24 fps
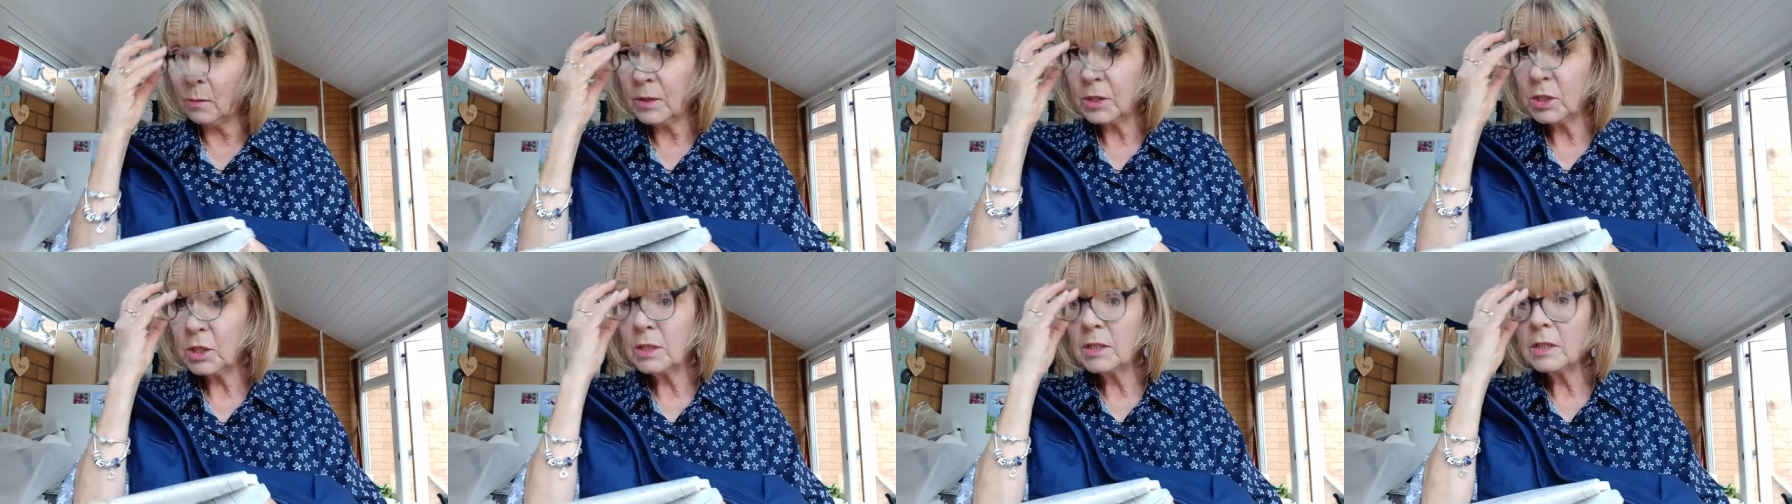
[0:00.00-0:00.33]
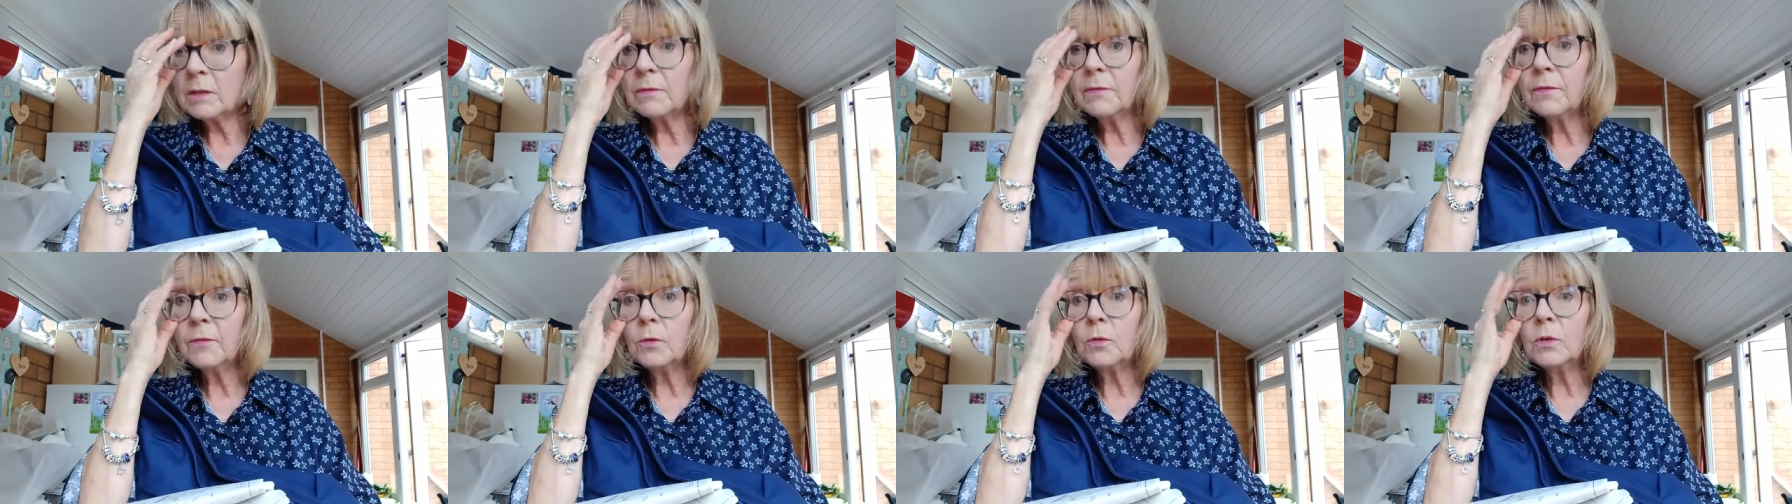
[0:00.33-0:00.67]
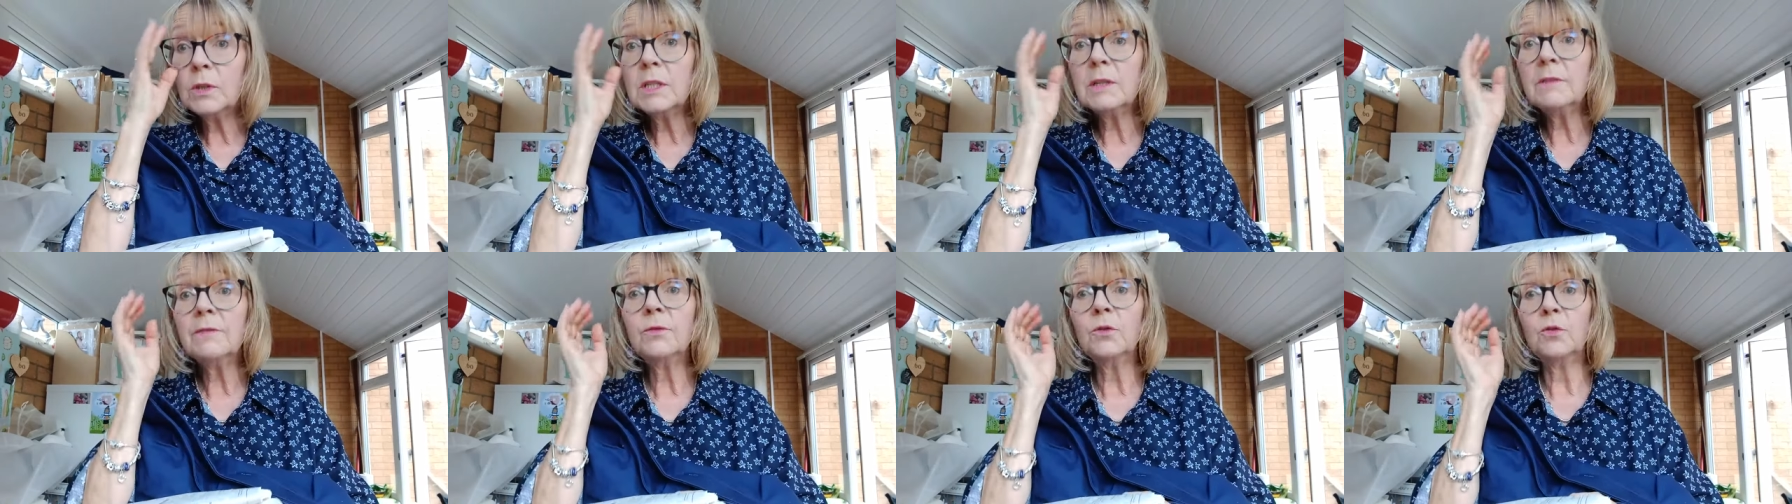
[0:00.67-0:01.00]
which is a
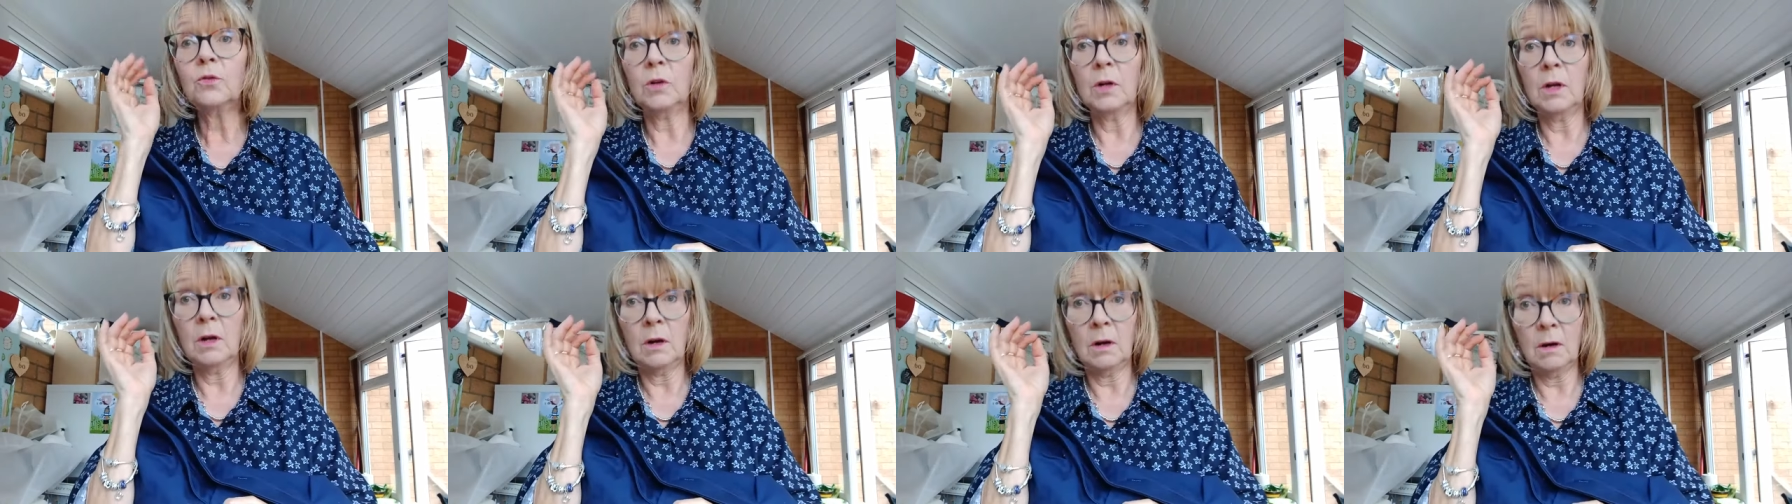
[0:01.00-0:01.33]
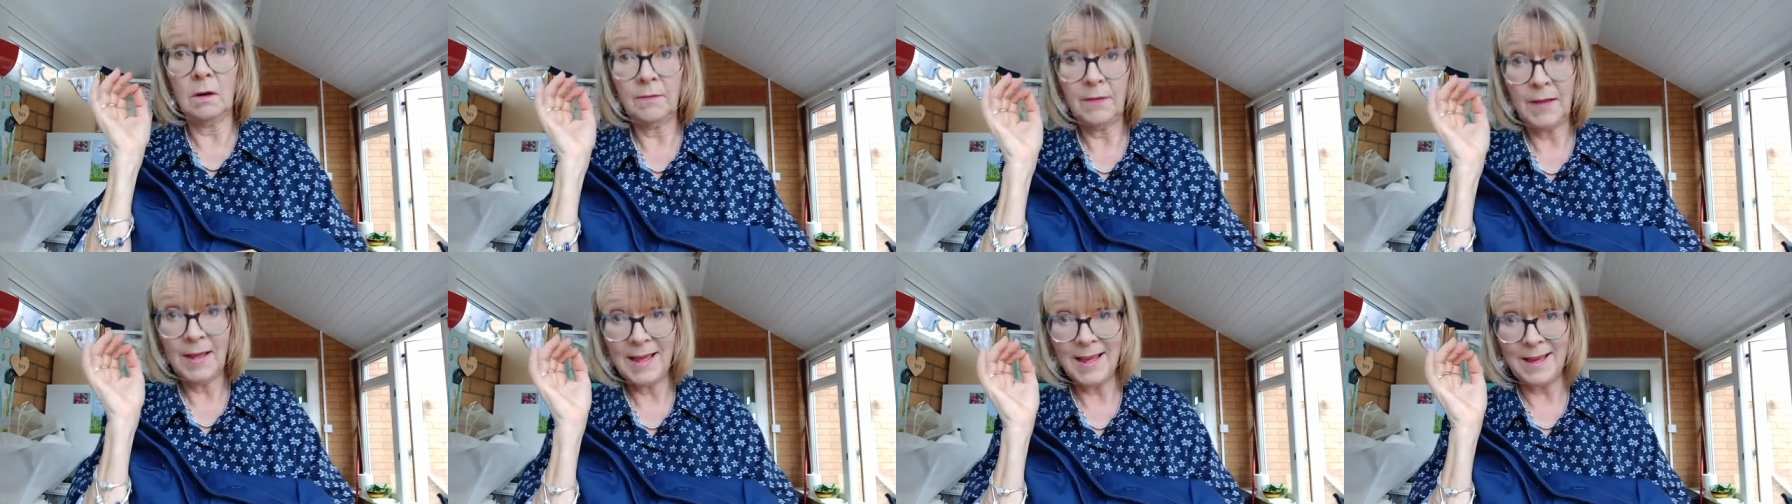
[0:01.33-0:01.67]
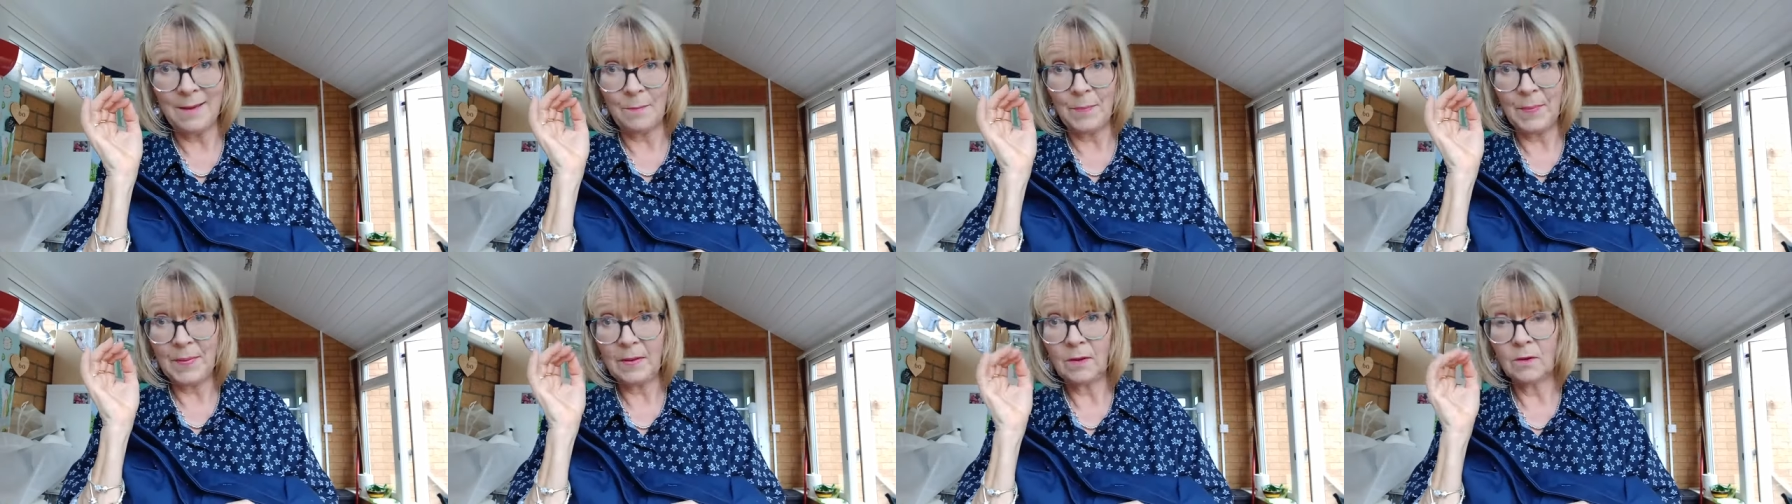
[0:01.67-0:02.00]
44.5
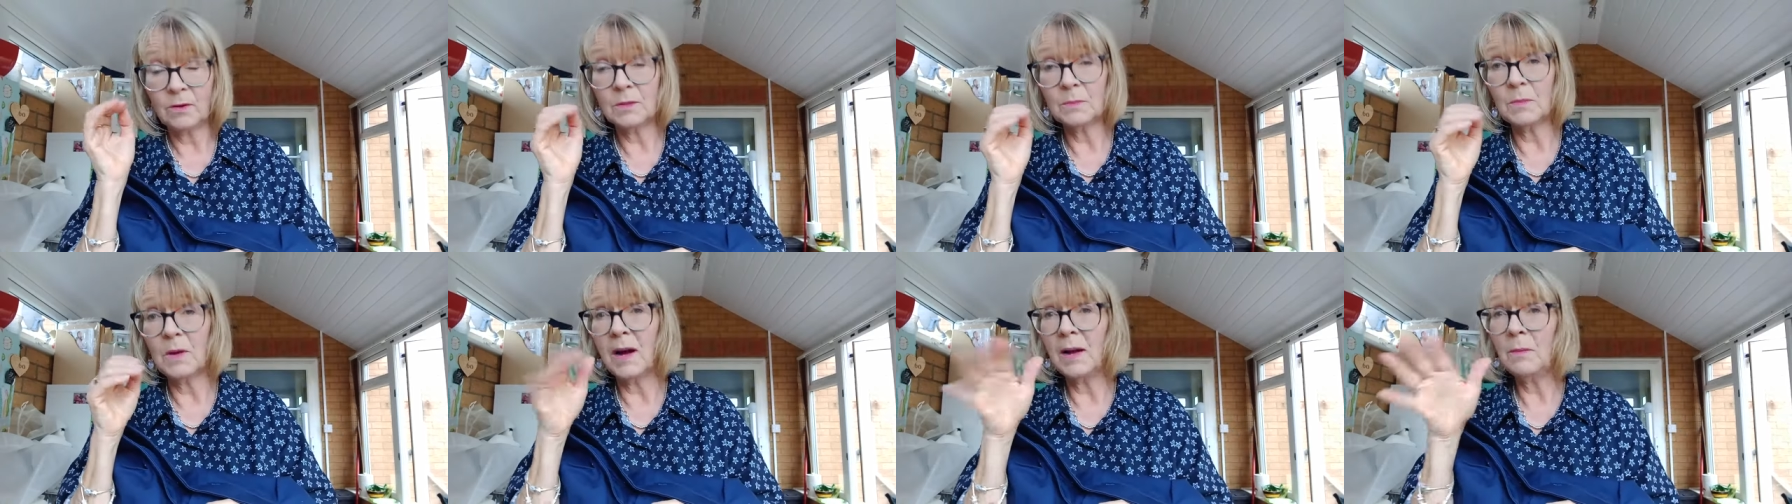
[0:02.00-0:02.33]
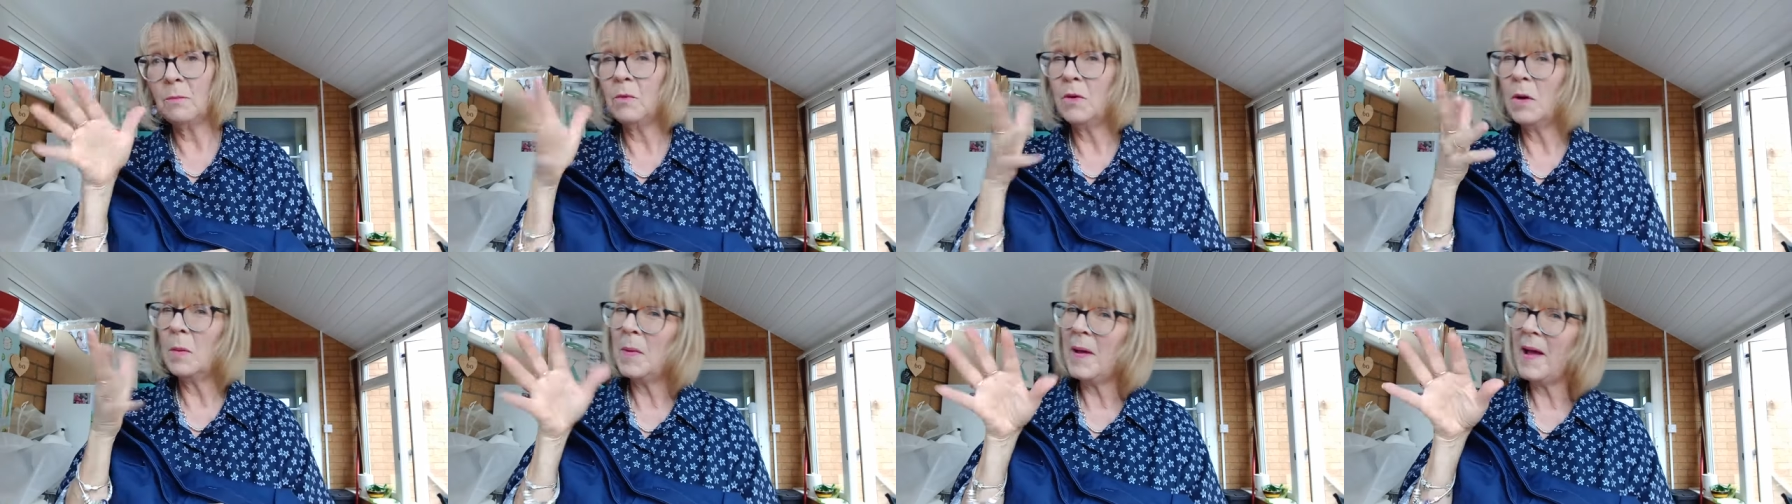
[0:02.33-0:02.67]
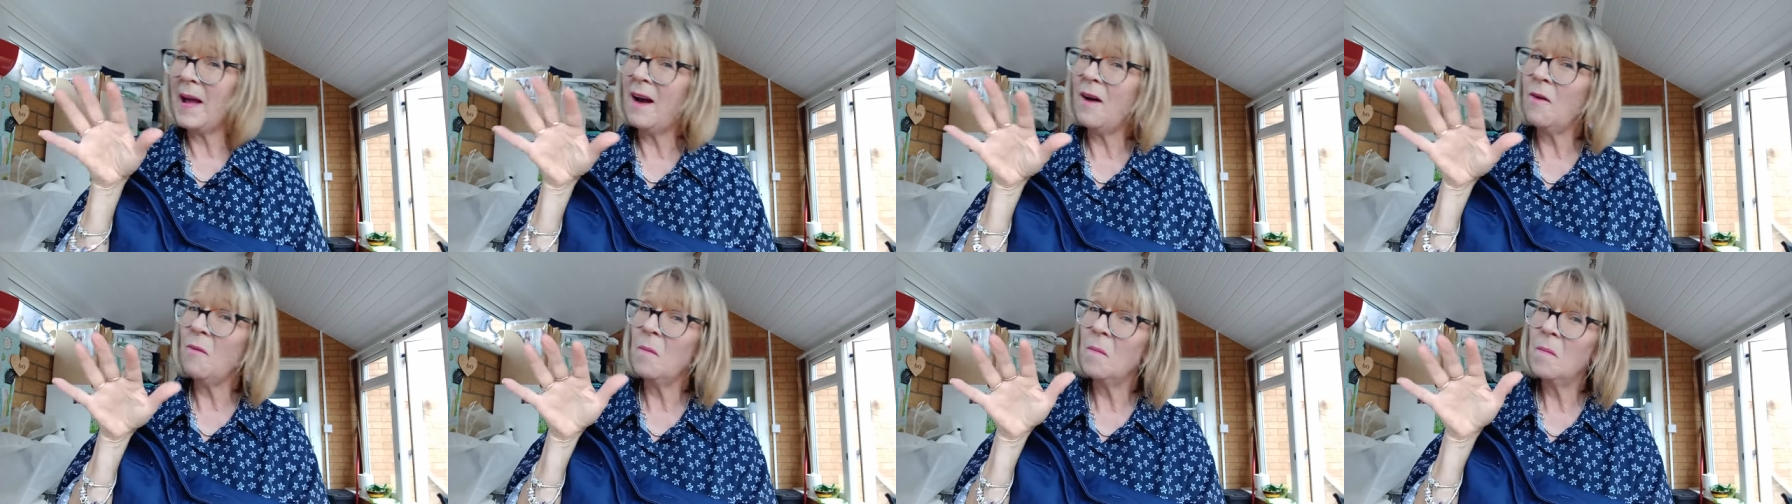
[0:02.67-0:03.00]
hip, because mine were
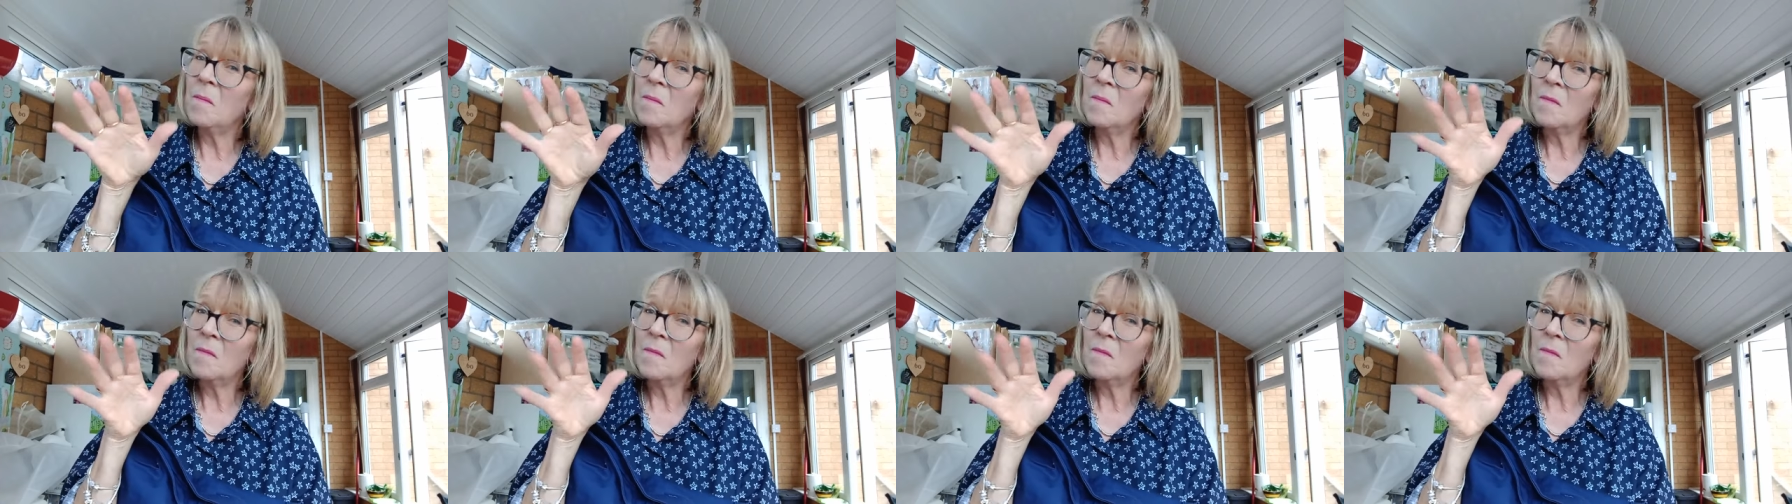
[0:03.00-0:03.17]
about